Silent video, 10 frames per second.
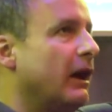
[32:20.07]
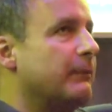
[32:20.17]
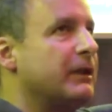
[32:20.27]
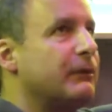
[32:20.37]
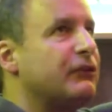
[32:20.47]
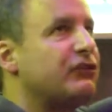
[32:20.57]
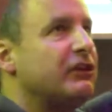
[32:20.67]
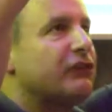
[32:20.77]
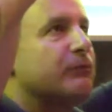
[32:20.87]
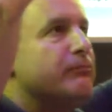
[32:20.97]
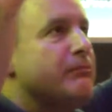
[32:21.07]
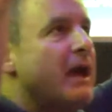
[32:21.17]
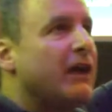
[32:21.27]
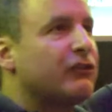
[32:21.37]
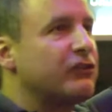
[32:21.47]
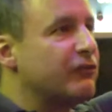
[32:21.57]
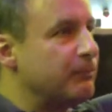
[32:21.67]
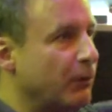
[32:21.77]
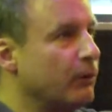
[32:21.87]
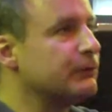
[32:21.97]
You know, we see this massive
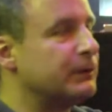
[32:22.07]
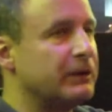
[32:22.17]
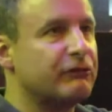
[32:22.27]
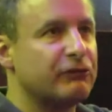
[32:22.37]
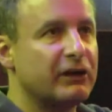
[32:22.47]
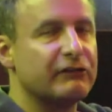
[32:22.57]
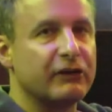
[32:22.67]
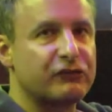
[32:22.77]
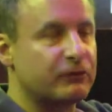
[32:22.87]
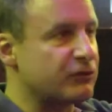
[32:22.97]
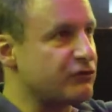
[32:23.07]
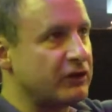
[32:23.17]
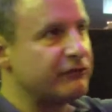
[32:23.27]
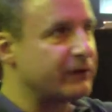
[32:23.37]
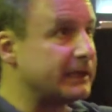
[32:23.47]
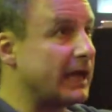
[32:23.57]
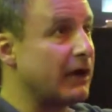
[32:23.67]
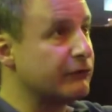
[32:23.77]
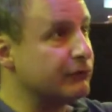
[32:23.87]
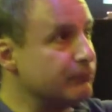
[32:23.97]
boulder in front of us, and we're trying to figure out
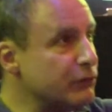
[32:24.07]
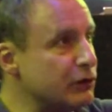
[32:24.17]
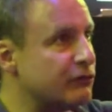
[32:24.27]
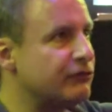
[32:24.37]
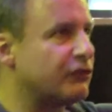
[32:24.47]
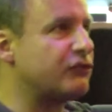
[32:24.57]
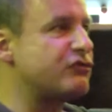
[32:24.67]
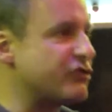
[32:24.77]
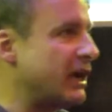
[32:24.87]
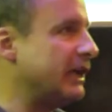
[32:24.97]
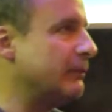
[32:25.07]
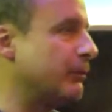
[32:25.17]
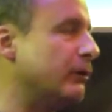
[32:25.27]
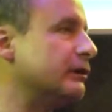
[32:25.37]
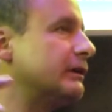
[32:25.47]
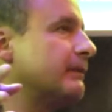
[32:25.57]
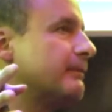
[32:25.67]
how to move this giant boulder.